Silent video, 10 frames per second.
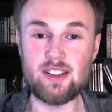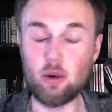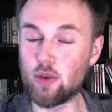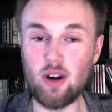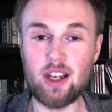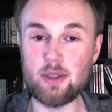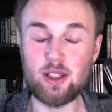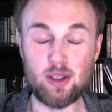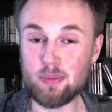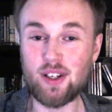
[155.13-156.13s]
Overall, I'm a
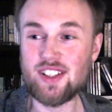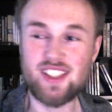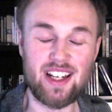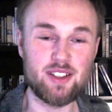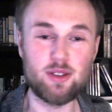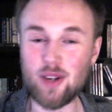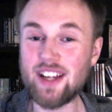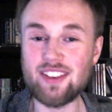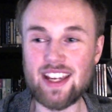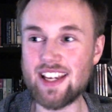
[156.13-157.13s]
good person. I do
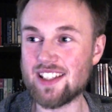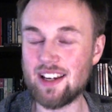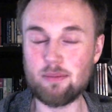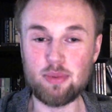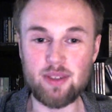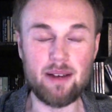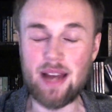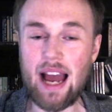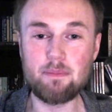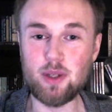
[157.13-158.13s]
great things. I'm I'm
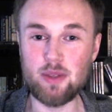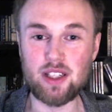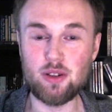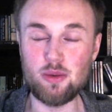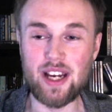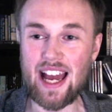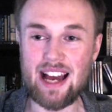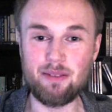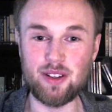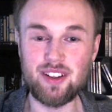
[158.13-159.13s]
happy with who I
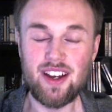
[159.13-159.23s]
am and